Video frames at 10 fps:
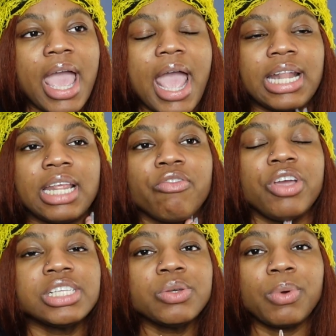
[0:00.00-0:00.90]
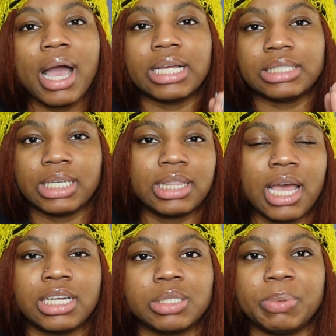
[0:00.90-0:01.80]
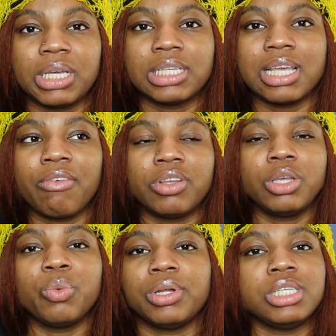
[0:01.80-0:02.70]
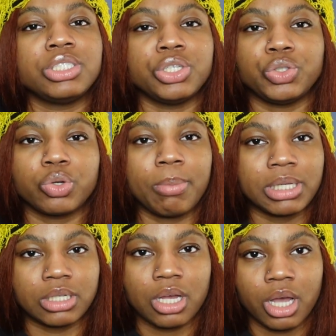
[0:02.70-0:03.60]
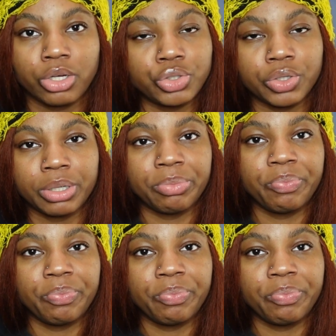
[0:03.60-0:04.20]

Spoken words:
And the reason why I did that is because I really wanted to enjoy my Chicago trip.